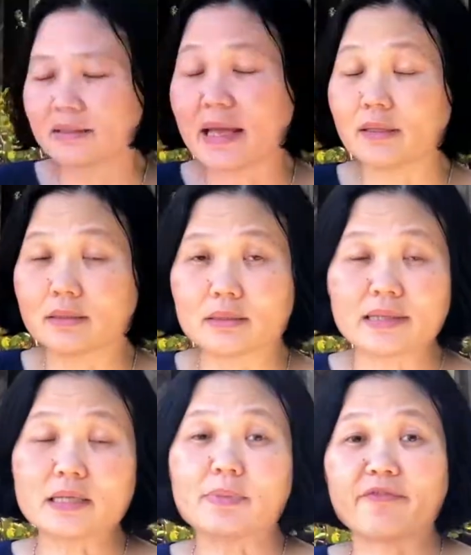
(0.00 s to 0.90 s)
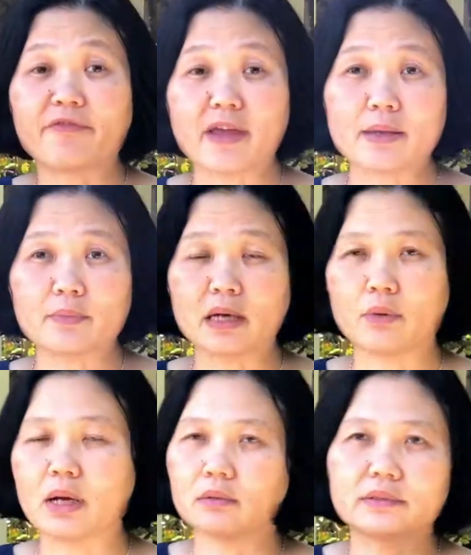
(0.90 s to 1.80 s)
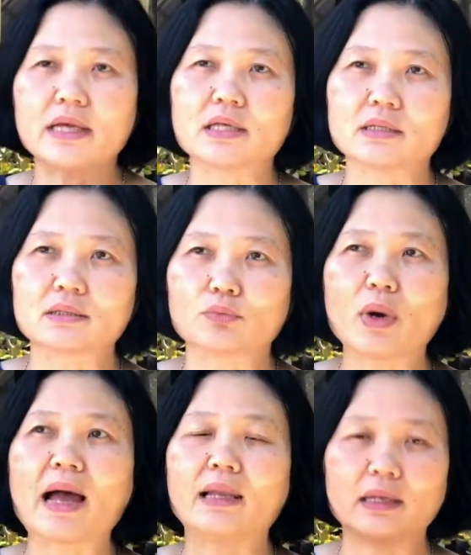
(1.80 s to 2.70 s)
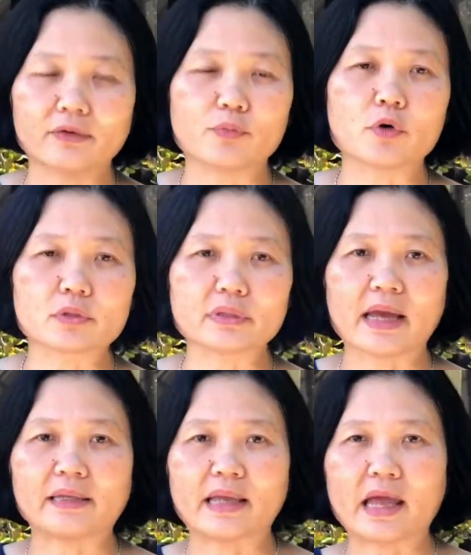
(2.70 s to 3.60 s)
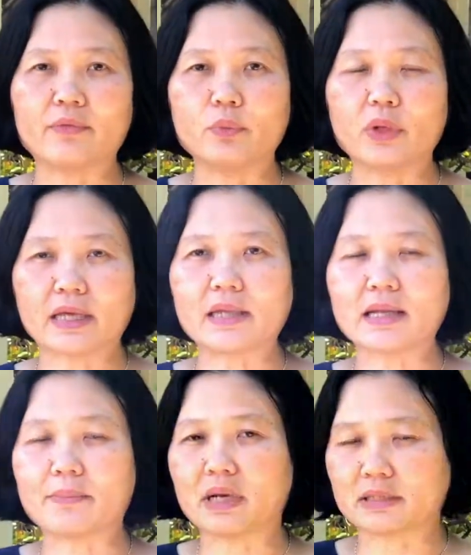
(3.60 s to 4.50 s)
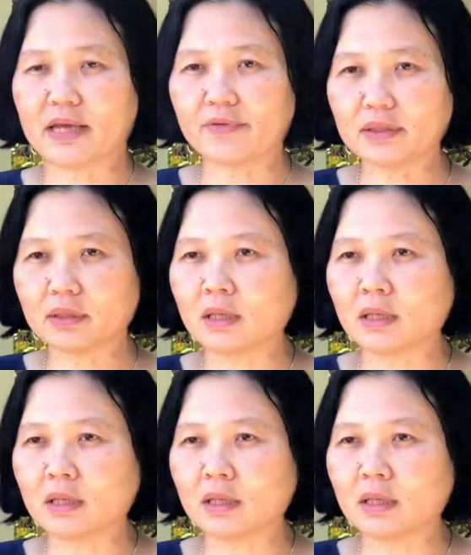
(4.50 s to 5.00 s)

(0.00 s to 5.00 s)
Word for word: That yeah. that's my fame. Uh, well, that is what I love most, and every weekend I must have it.